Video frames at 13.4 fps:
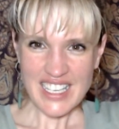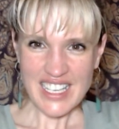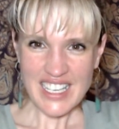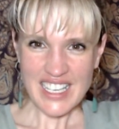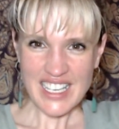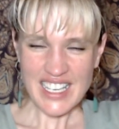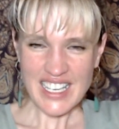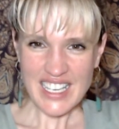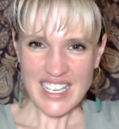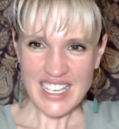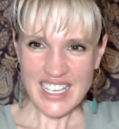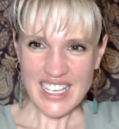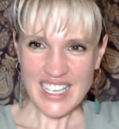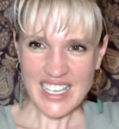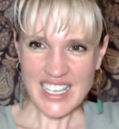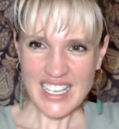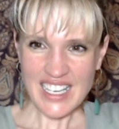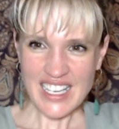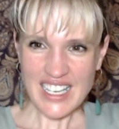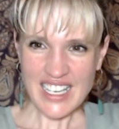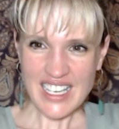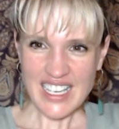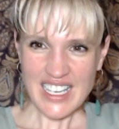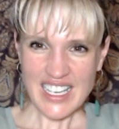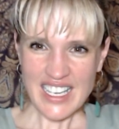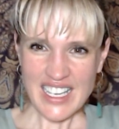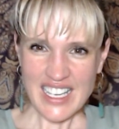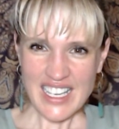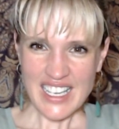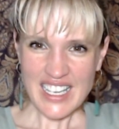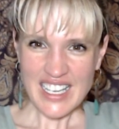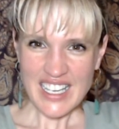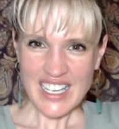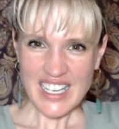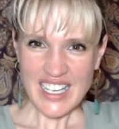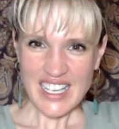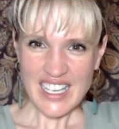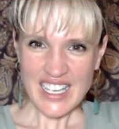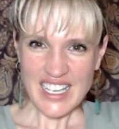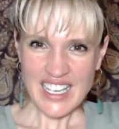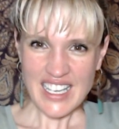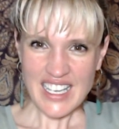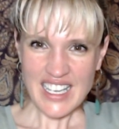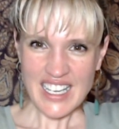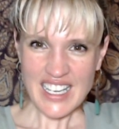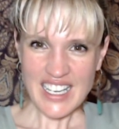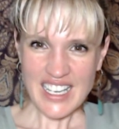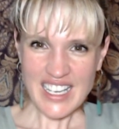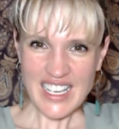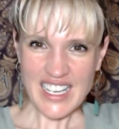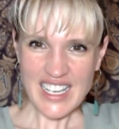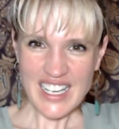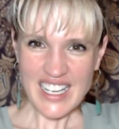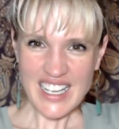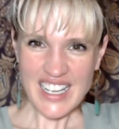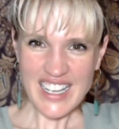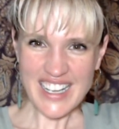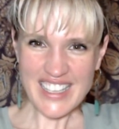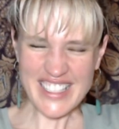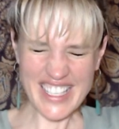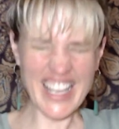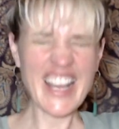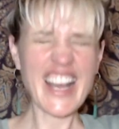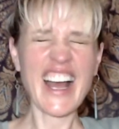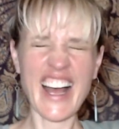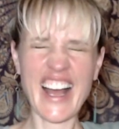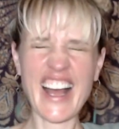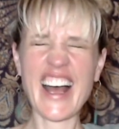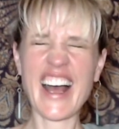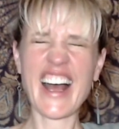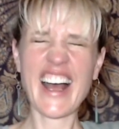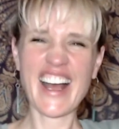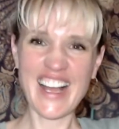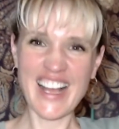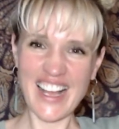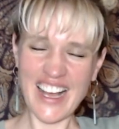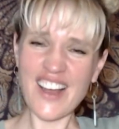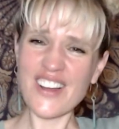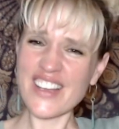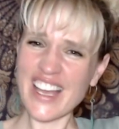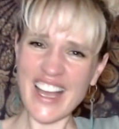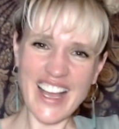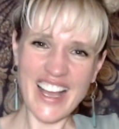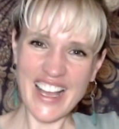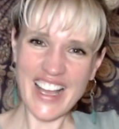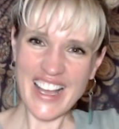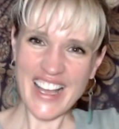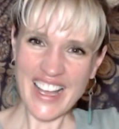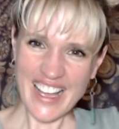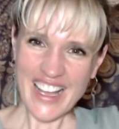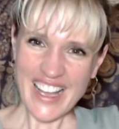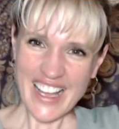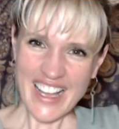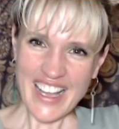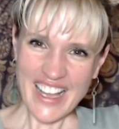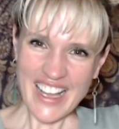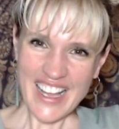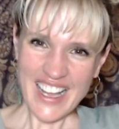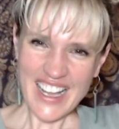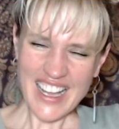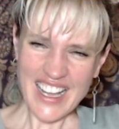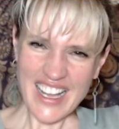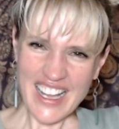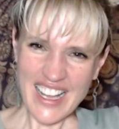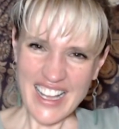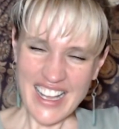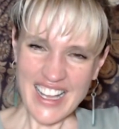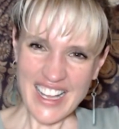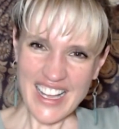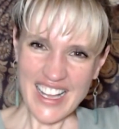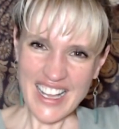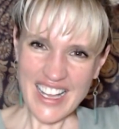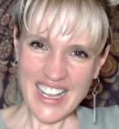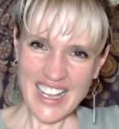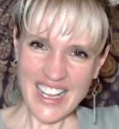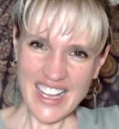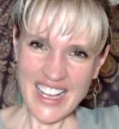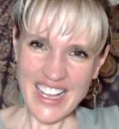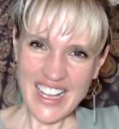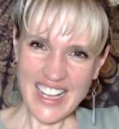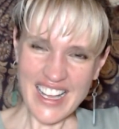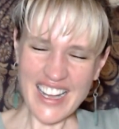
don't know how, but finally it worked that I got the notification for your stream. And it was like amazing, you know.